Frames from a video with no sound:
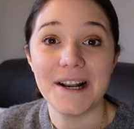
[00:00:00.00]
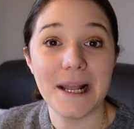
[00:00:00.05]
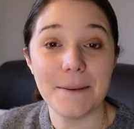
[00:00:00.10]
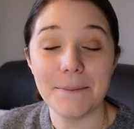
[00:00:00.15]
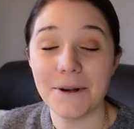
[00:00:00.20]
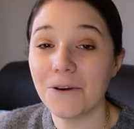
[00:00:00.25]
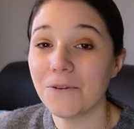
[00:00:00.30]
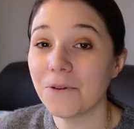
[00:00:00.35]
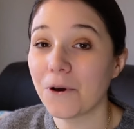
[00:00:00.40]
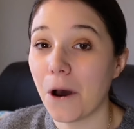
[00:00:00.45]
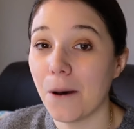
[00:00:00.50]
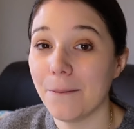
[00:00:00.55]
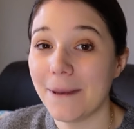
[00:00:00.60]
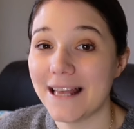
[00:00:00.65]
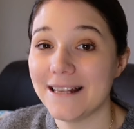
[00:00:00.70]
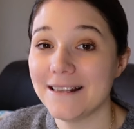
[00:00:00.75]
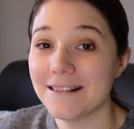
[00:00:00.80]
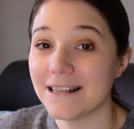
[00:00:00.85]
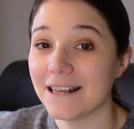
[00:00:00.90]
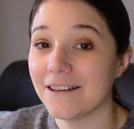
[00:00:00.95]
let me know in the
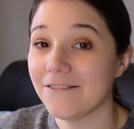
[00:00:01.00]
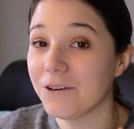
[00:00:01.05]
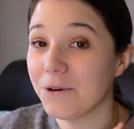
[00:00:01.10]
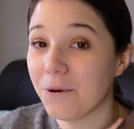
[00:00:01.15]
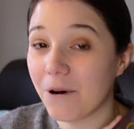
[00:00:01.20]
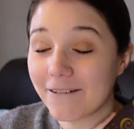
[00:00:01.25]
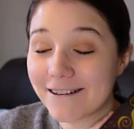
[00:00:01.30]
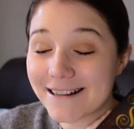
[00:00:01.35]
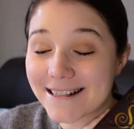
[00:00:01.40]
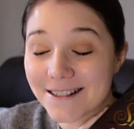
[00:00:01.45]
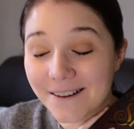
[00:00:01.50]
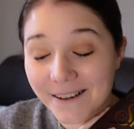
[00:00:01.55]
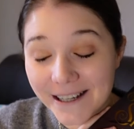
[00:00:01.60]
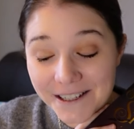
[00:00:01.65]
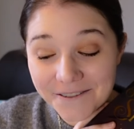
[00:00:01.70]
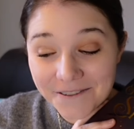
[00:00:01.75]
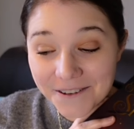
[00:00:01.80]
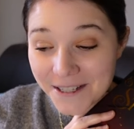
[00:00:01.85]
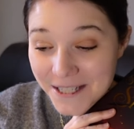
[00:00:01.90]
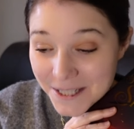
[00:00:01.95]
comments if you are
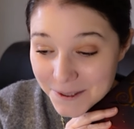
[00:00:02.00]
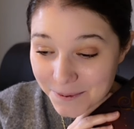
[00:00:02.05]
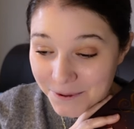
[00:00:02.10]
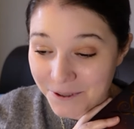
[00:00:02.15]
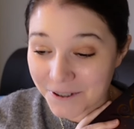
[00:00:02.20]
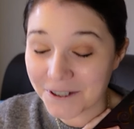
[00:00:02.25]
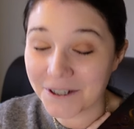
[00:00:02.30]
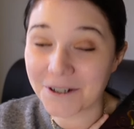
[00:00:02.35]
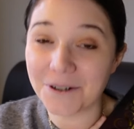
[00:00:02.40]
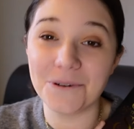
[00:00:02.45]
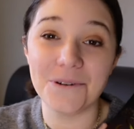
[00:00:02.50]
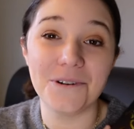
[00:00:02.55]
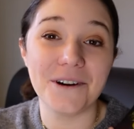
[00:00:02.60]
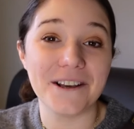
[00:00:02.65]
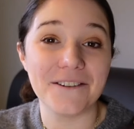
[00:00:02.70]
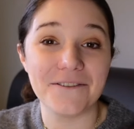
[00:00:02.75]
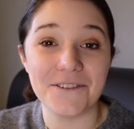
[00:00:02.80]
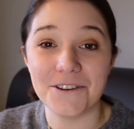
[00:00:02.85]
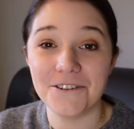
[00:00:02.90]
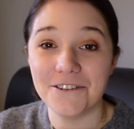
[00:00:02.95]
excited for this book or
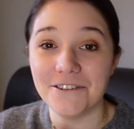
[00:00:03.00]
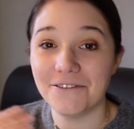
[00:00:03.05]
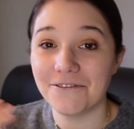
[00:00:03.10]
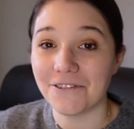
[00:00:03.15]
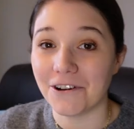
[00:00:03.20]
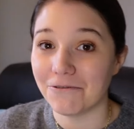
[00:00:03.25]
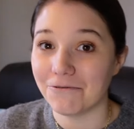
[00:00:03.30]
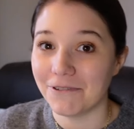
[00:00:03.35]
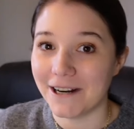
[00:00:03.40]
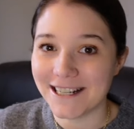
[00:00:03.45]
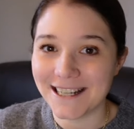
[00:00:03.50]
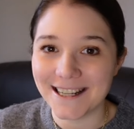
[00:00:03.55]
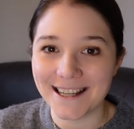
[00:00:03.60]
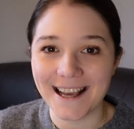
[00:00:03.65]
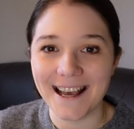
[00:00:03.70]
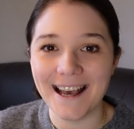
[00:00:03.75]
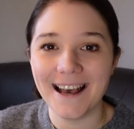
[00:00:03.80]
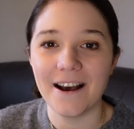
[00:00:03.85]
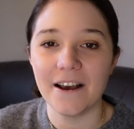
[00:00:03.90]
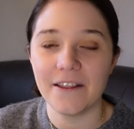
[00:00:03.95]
if you've read it yet.